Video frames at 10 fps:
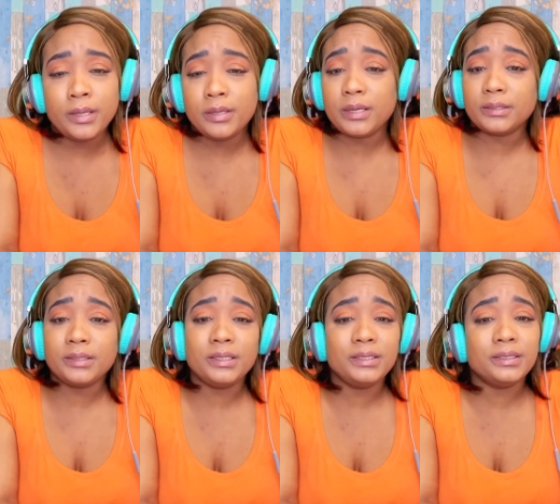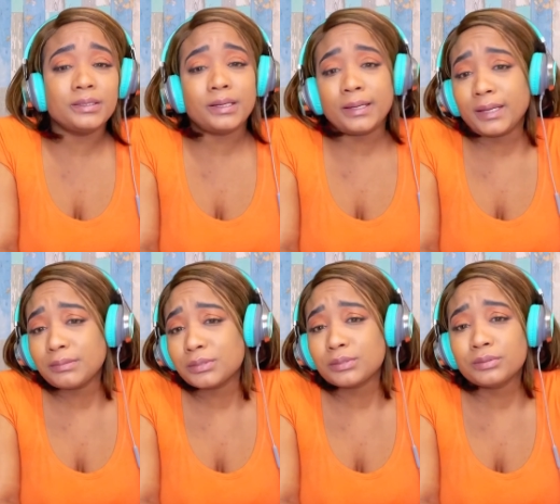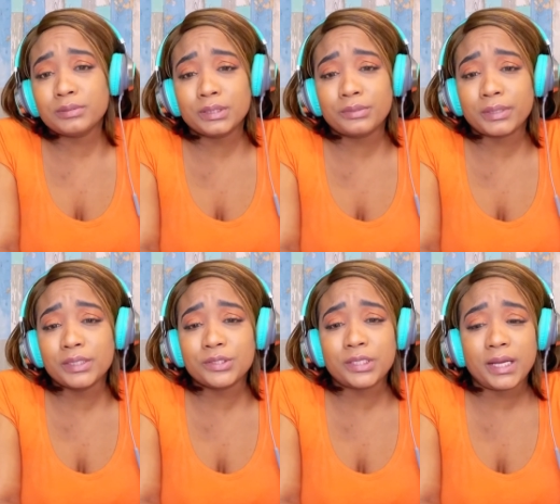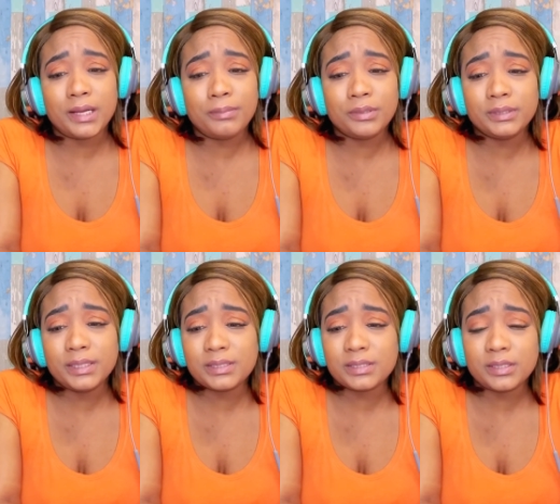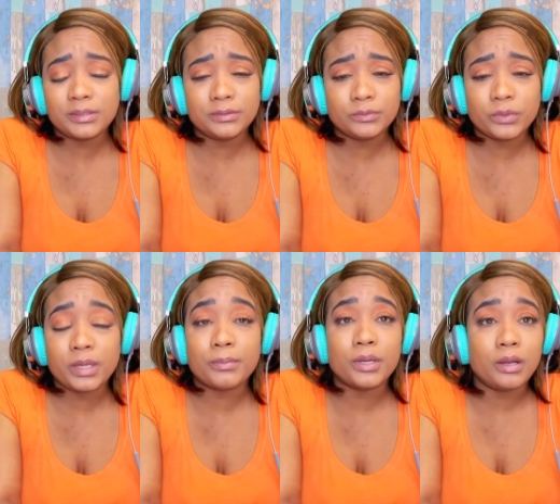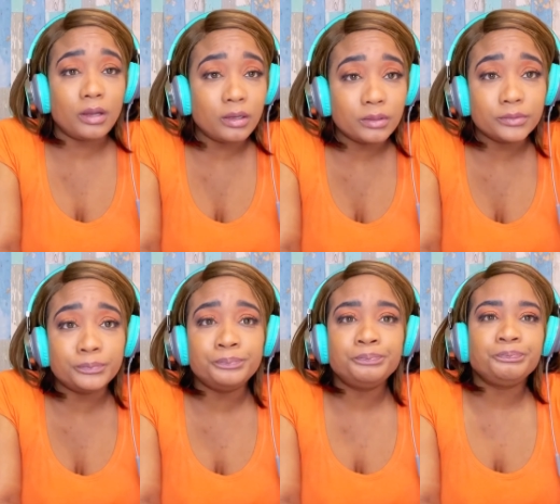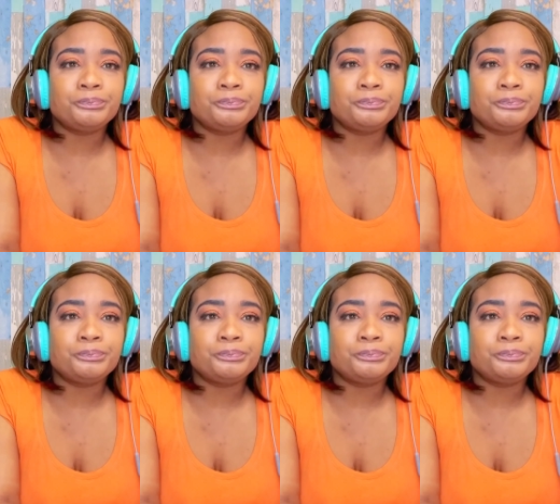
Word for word: And I think he did an absolutely great job on that song, When I'm Gone.